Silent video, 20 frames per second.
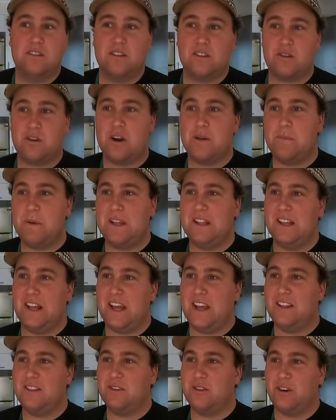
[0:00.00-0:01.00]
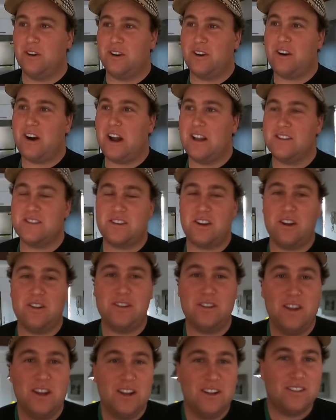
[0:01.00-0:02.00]
The creepy landlord. All right.
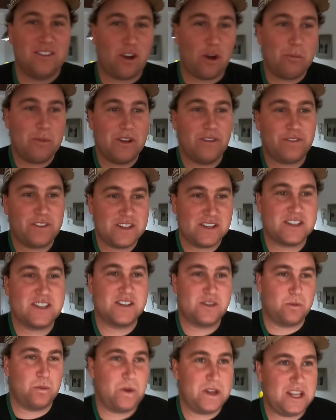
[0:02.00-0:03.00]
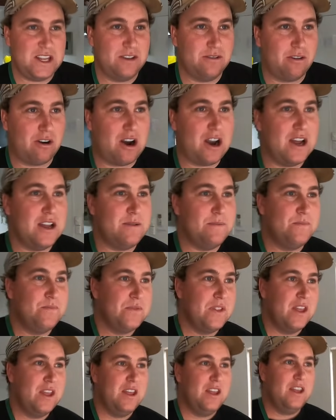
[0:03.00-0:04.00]
So tell me if this is weird, right?
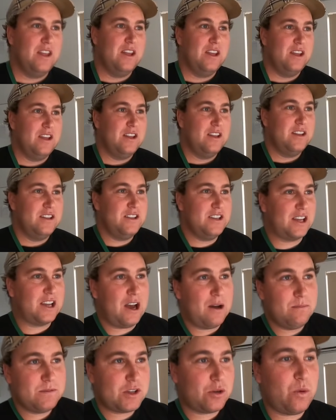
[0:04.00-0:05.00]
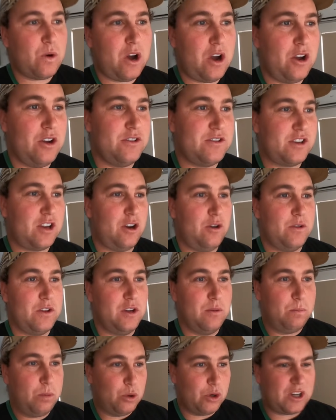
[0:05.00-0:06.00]
You come to a hotel.
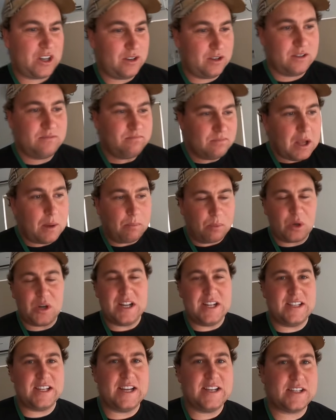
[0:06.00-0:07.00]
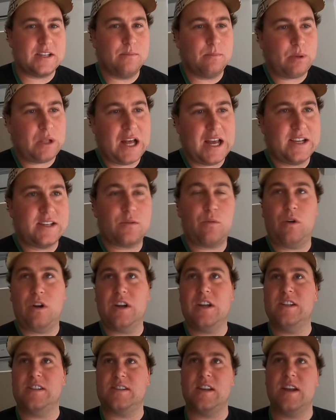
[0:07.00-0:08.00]
You book a, a pretty decent place.
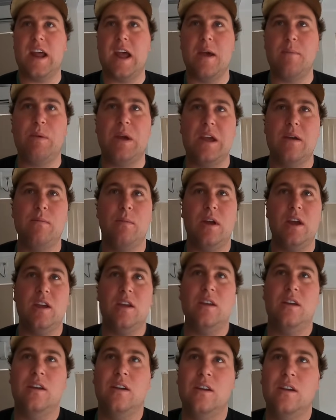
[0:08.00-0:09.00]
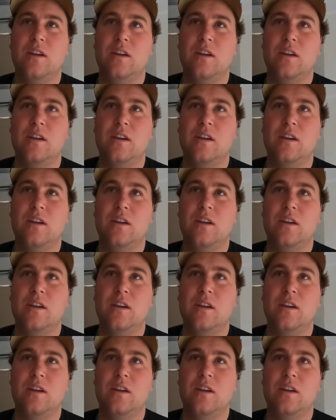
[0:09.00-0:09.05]
What? It's an Airbnb.